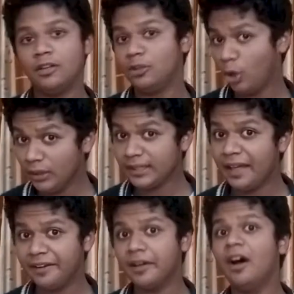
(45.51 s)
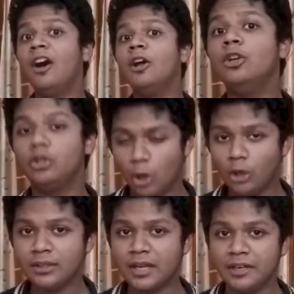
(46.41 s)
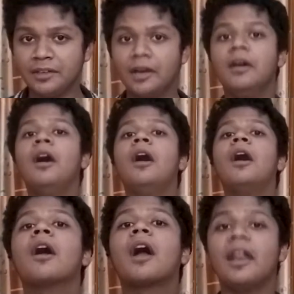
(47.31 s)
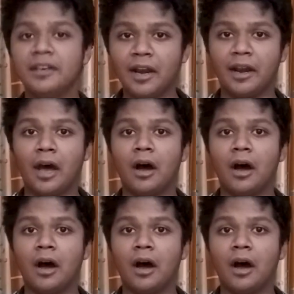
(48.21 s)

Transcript: Not Canada, not Kannad, Kannada.